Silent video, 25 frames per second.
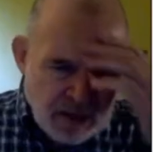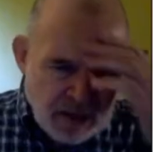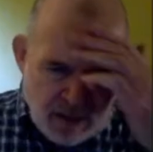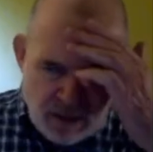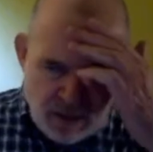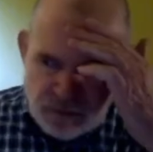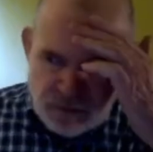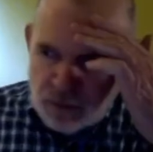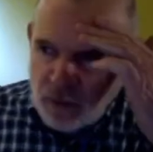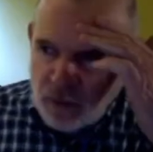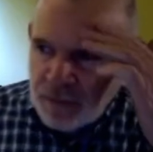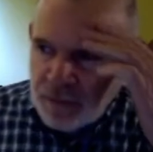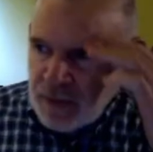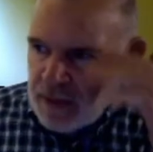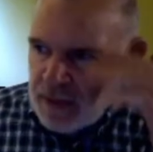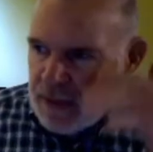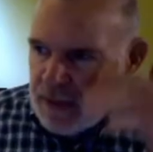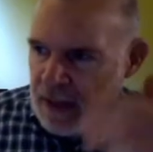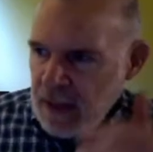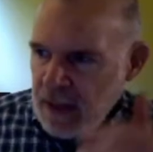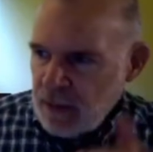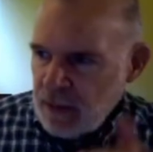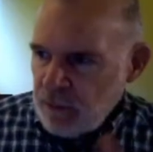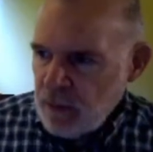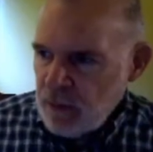So if they
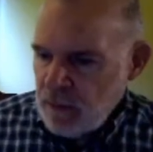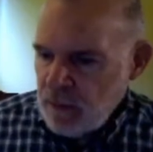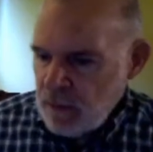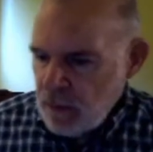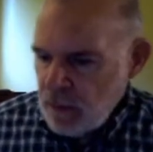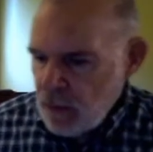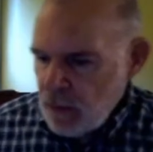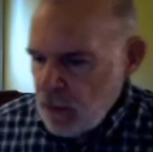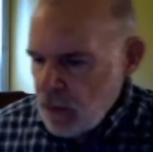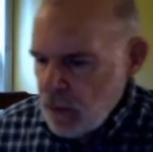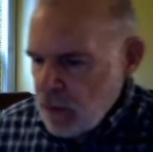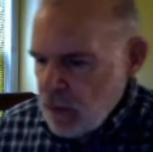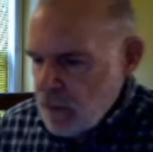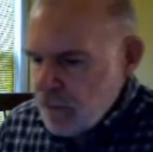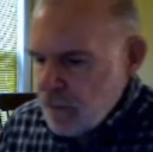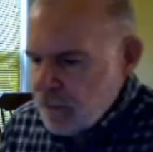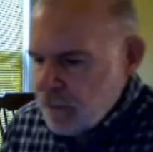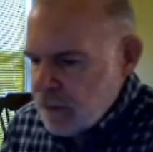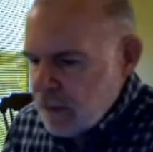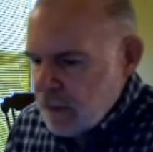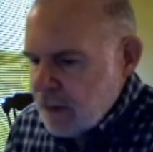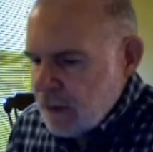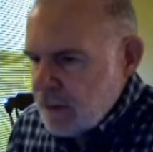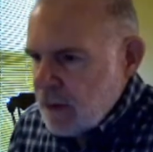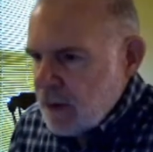can't remove,
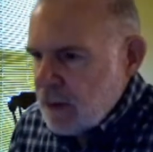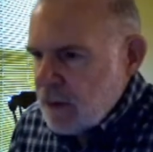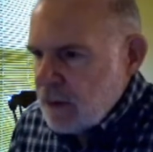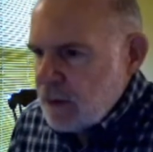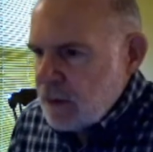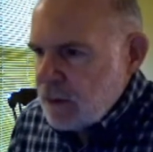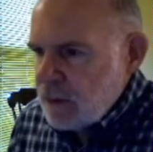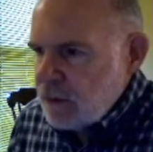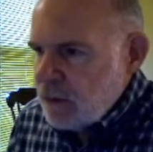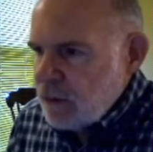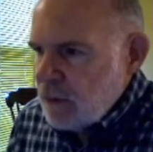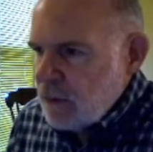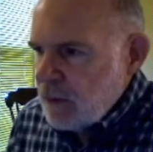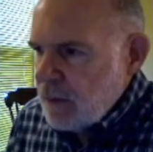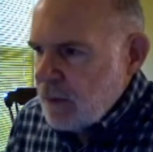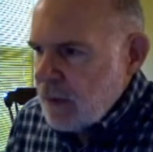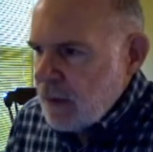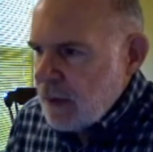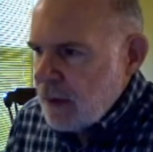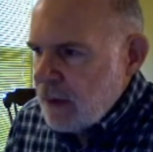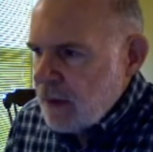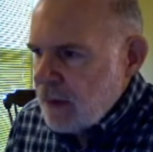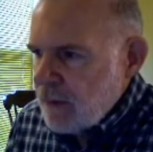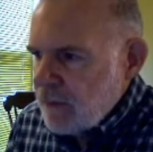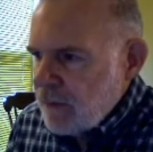I got that a little too
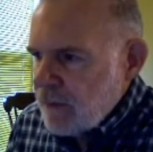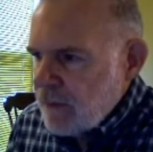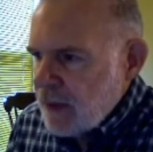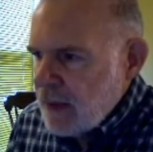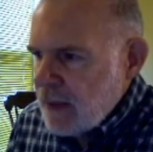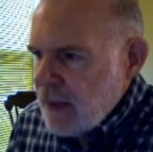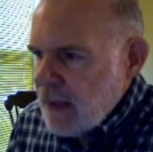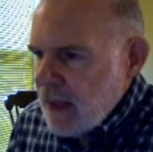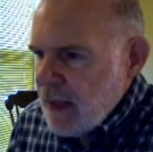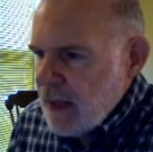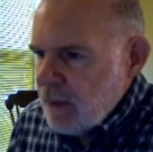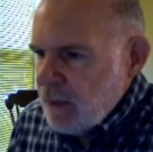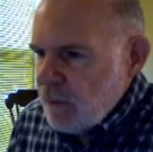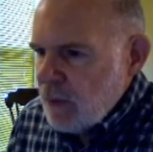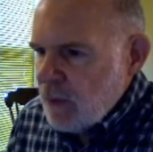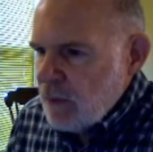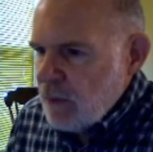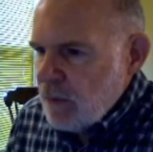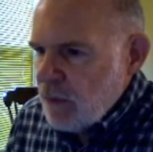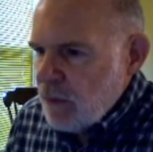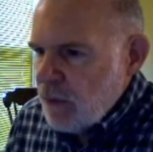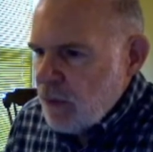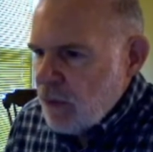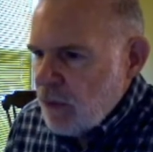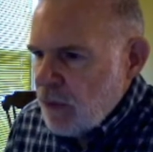big here, if they can't
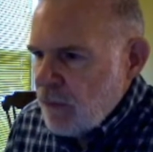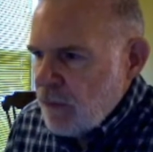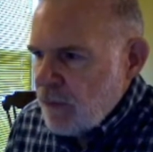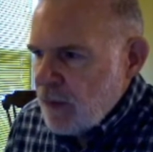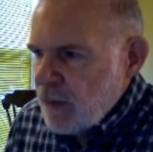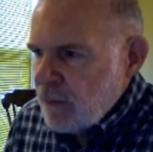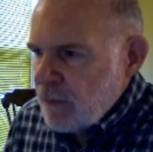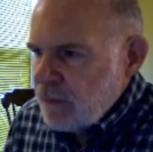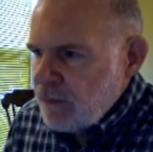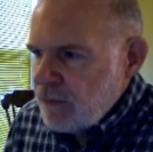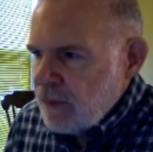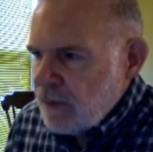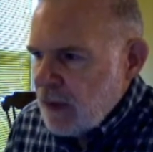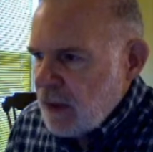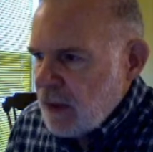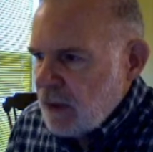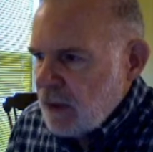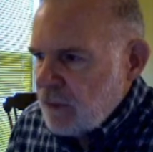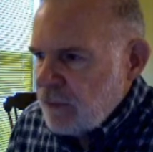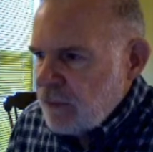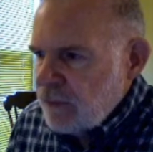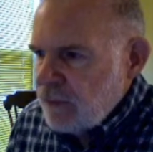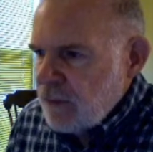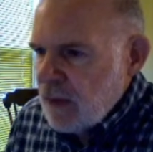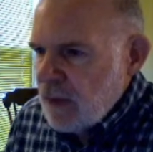remove
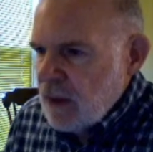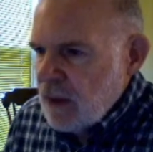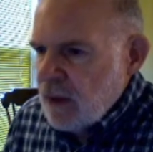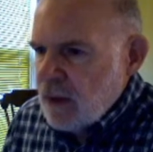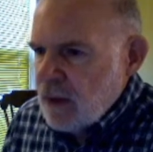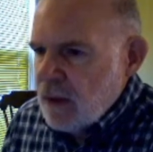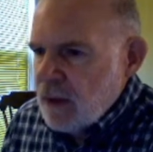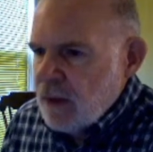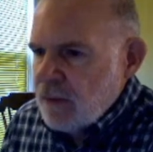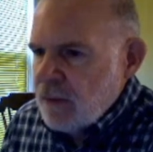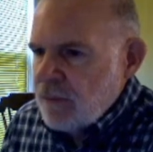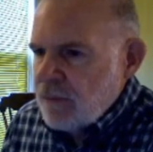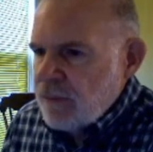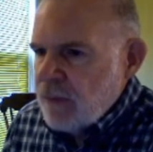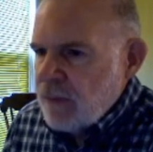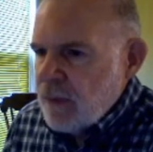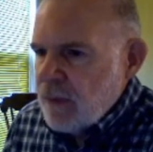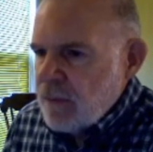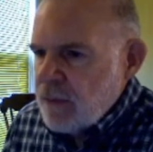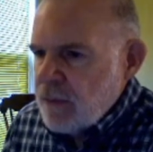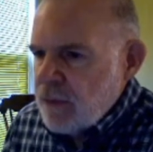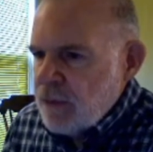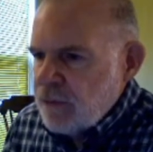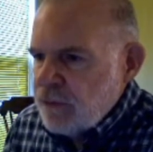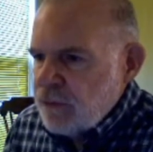themselves
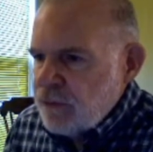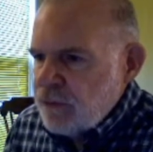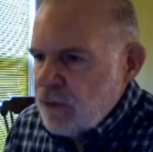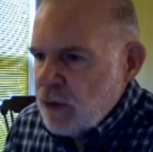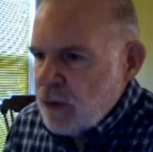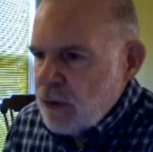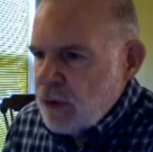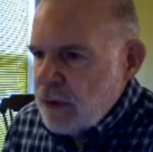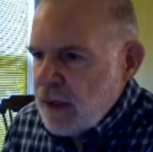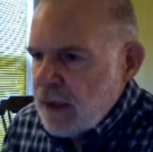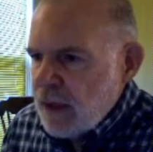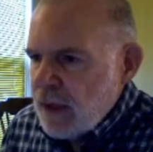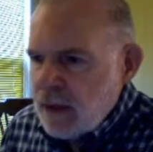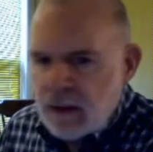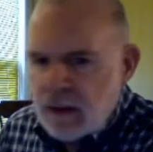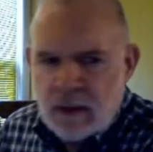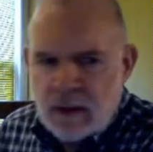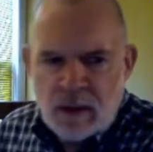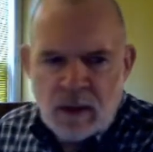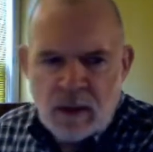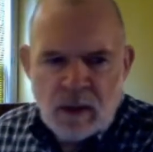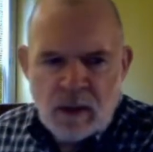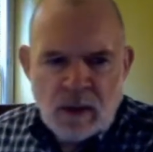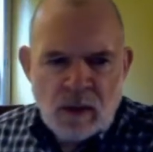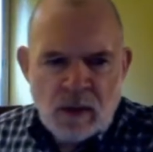from the circuit,
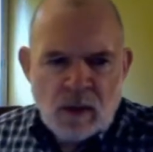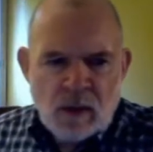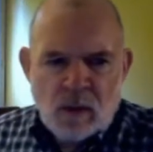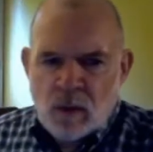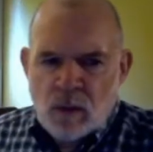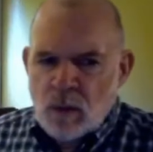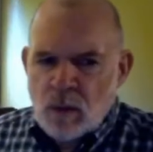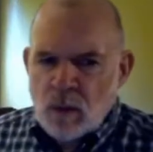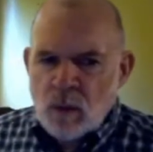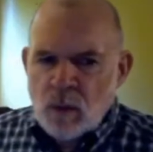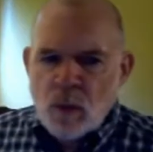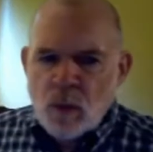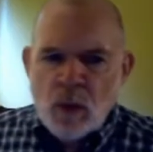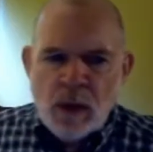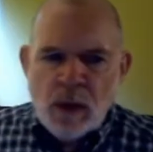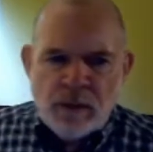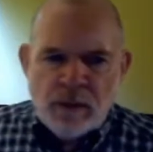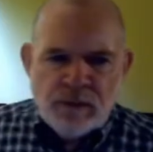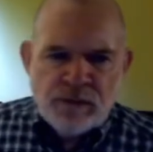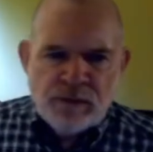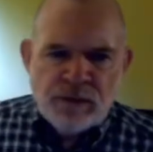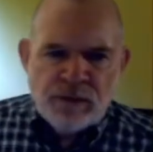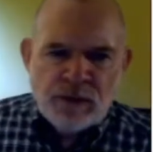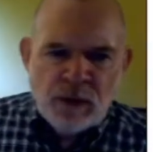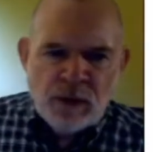what
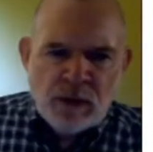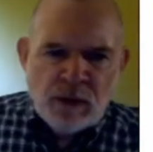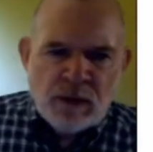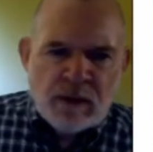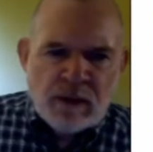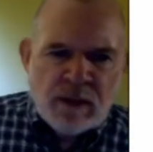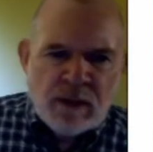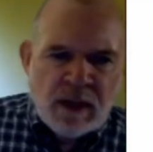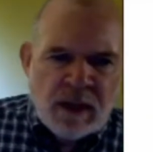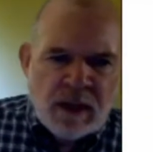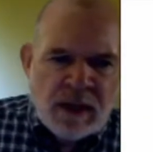should